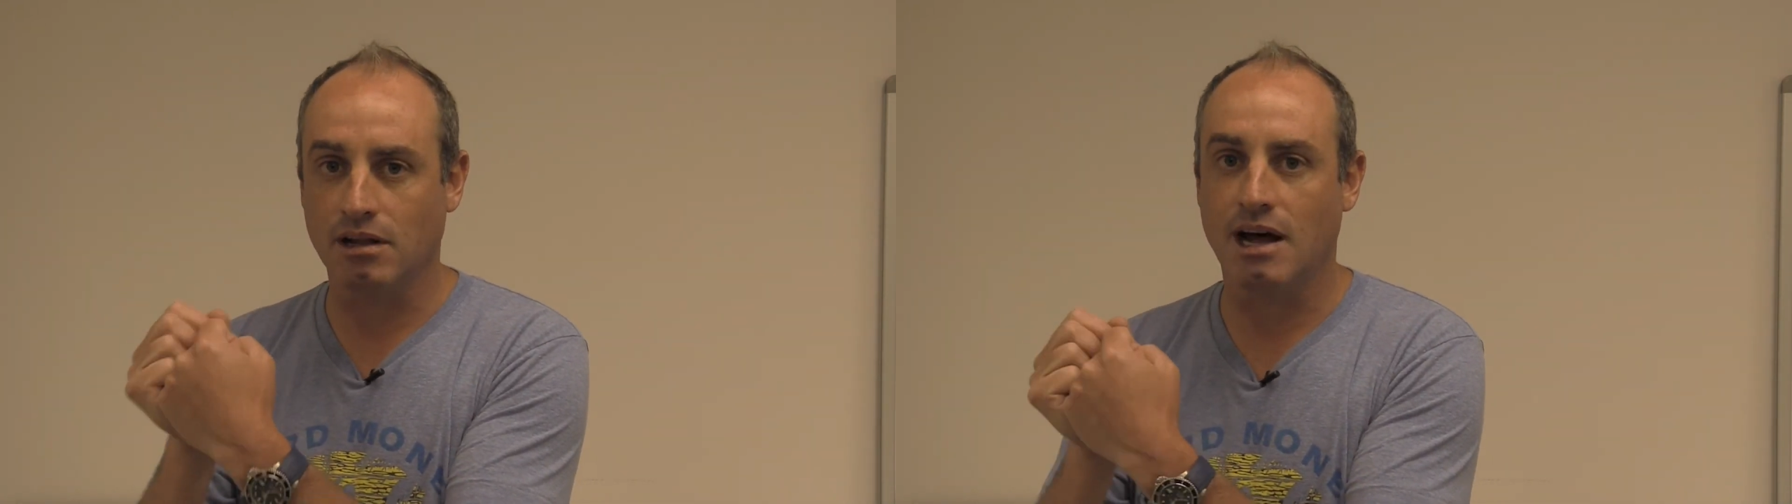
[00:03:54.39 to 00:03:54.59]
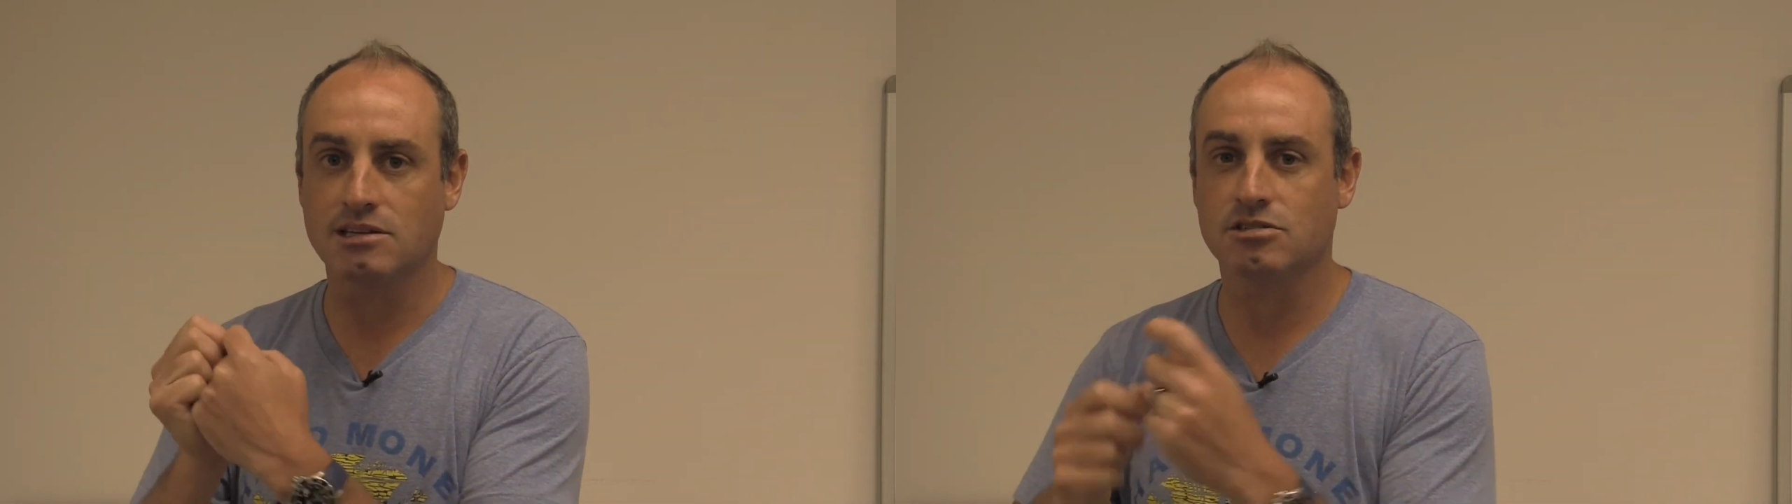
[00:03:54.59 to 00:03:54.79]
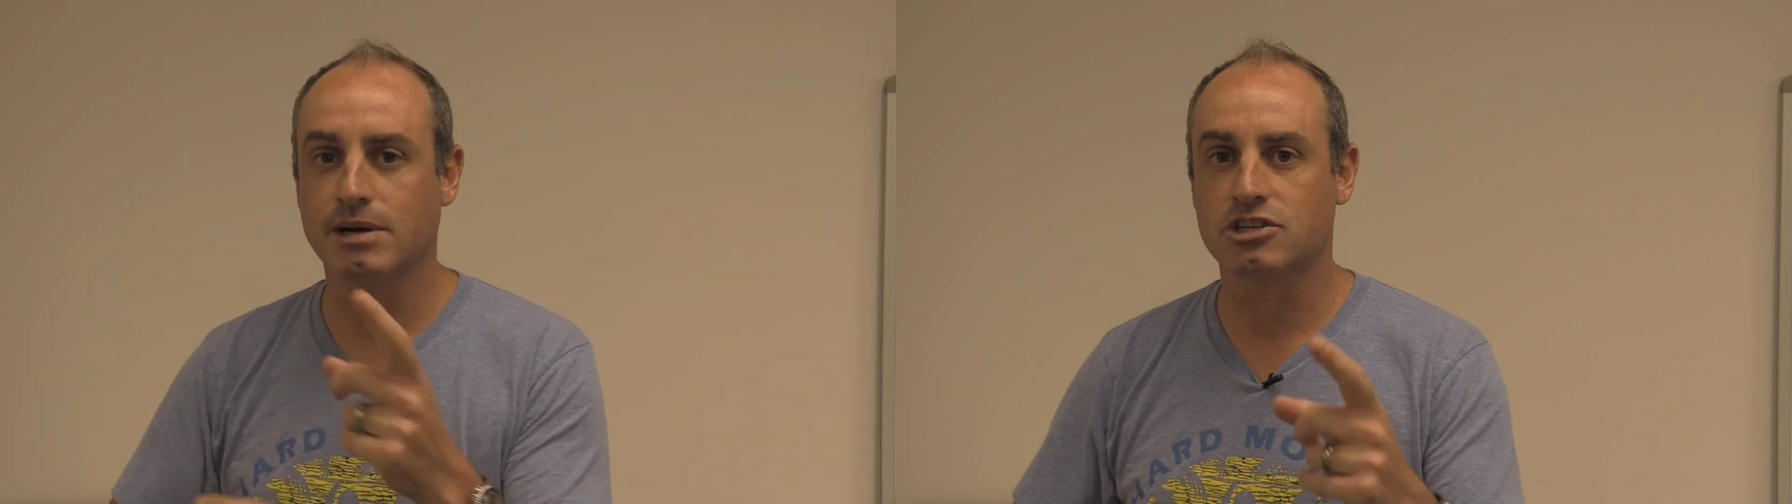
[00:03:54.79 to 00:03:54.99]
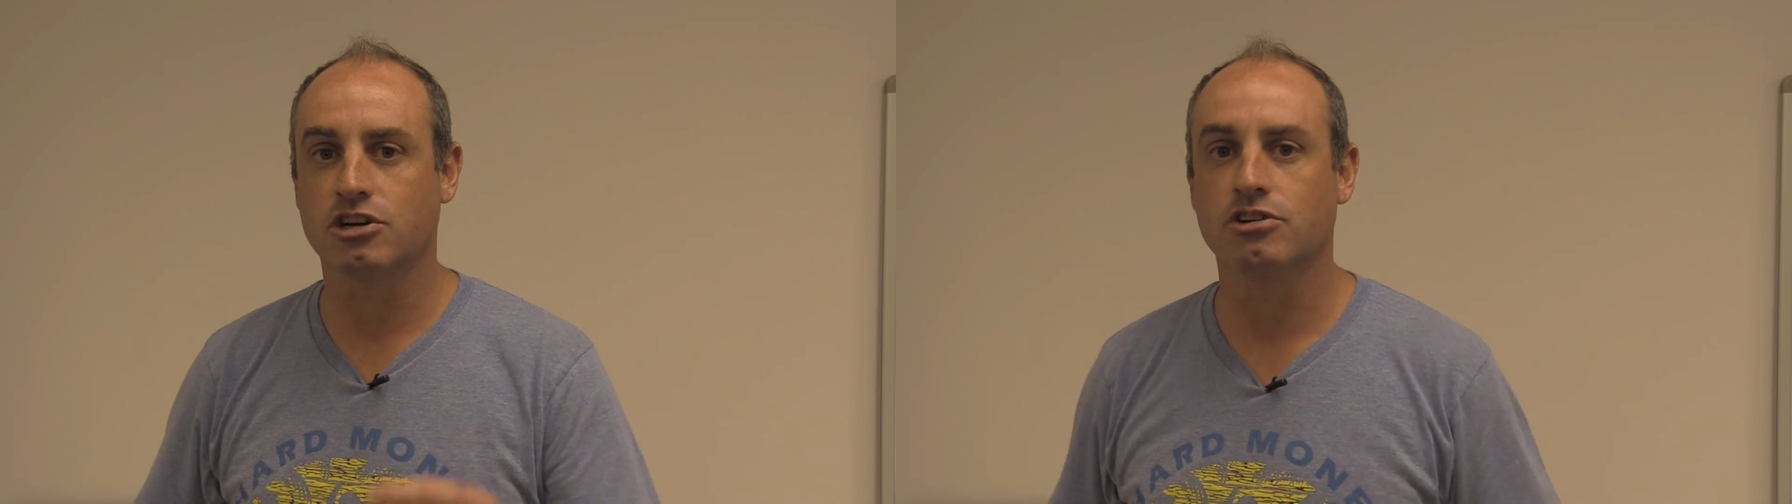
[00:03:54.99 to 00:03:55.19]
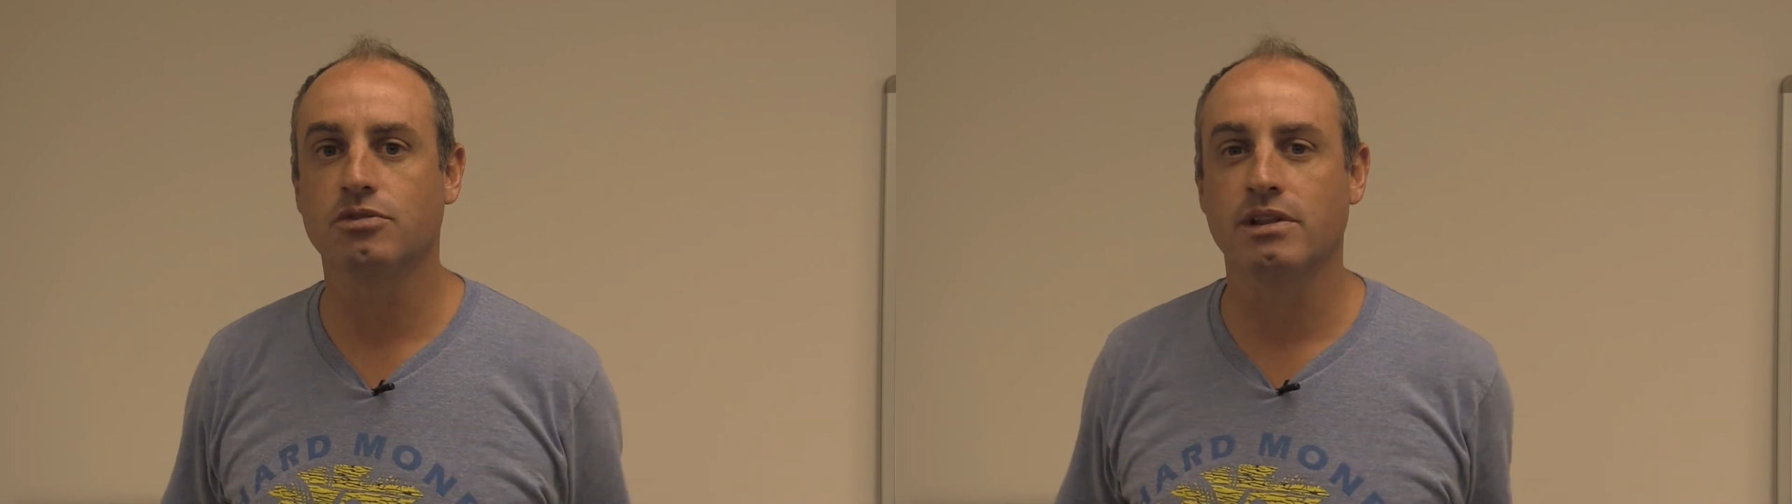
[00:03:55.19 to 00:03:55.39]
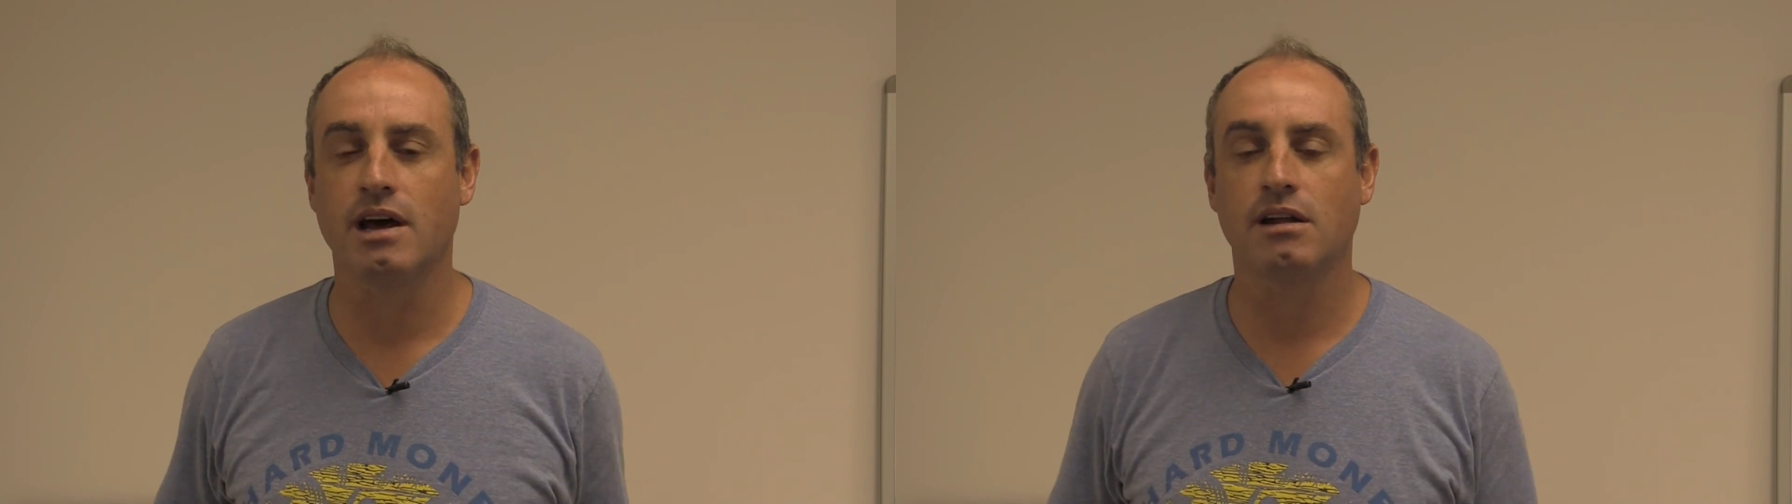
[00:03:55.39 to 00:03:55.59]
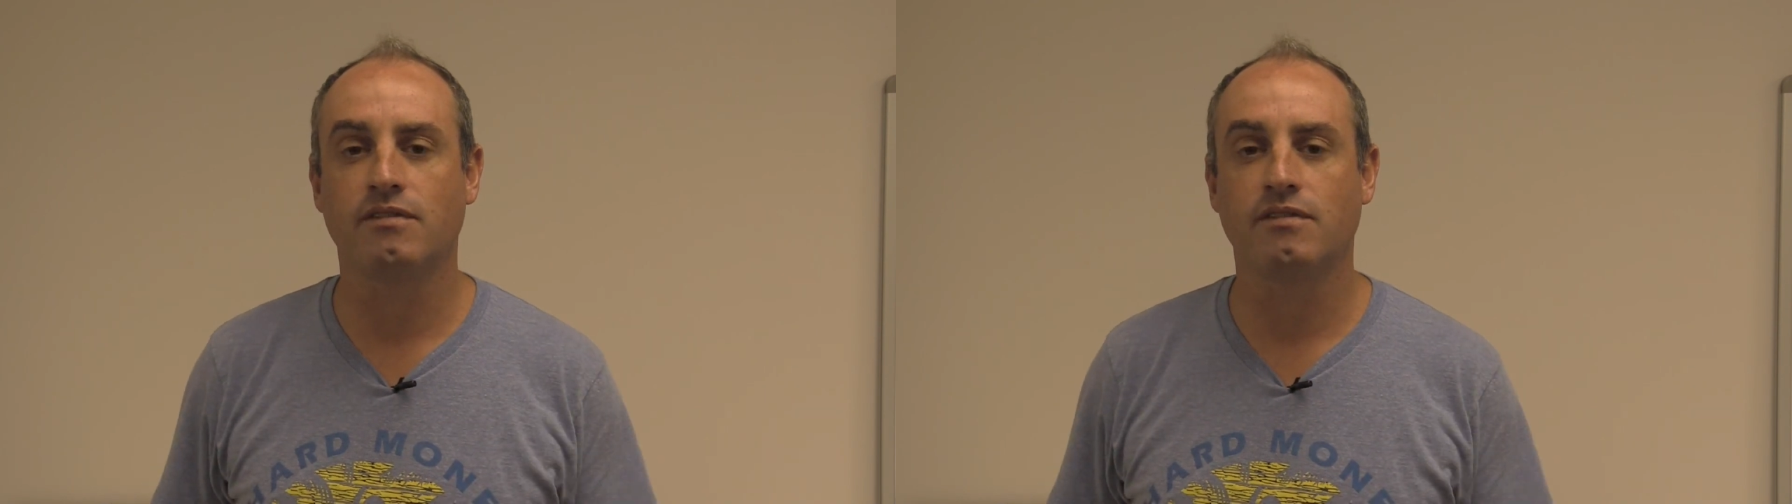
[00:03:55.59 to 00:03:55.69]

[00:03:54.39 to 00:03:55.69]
lot. So make sure you're doing that.